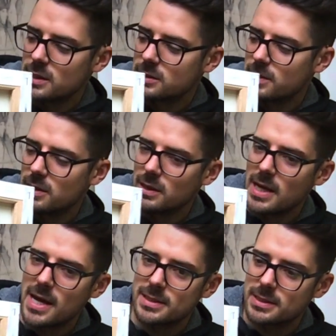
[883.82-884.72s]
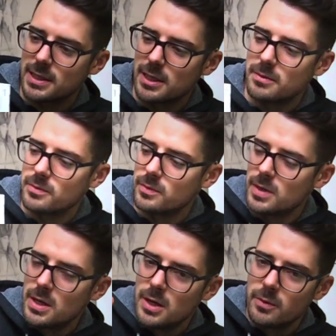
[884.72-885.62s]
about last time,
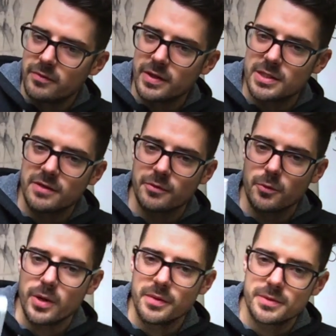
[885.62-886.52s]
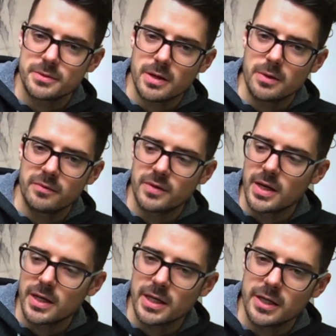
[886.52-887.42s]
we've got the different widths, right? We've
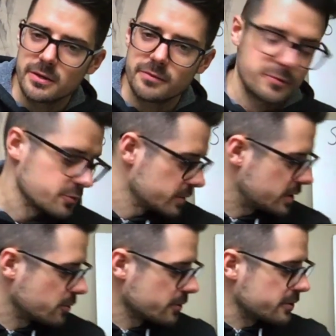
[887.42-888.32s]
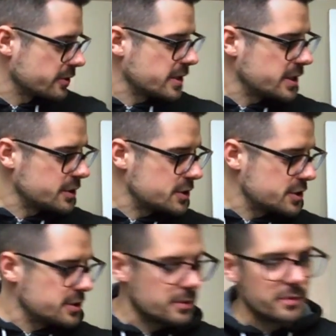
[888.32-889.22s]
got kind of 3/4
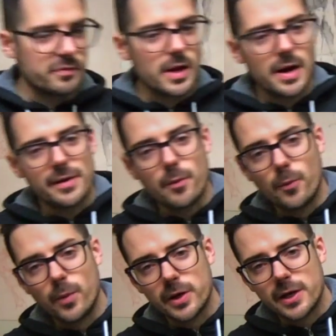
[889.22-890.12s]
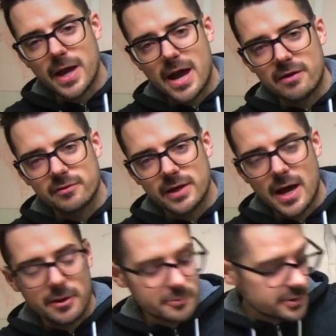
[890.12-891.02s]
inch, we've got 1.5
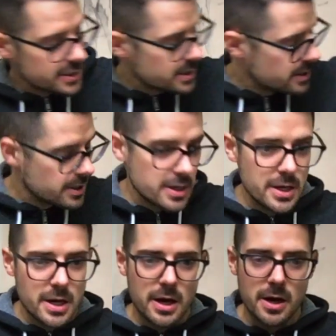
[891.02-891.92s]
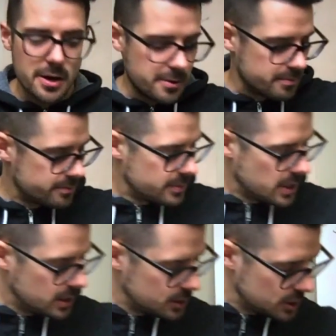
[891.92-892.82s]
gallery
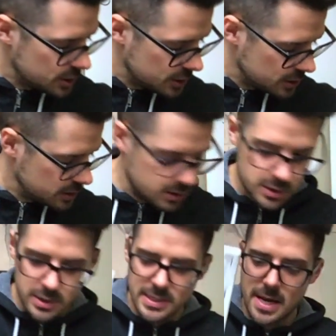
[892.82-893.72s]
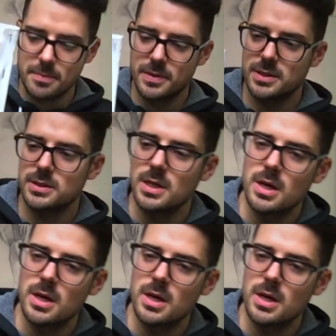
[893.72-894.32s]
inch depths.